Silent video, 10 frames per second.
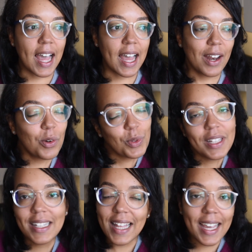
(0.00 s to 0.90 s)
don't
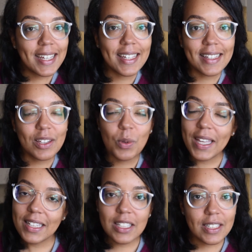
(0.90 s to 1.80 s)
really like the
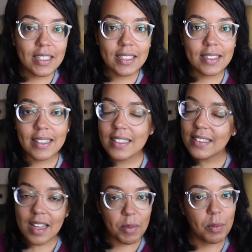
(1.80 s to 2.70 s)
way it looks. It's not my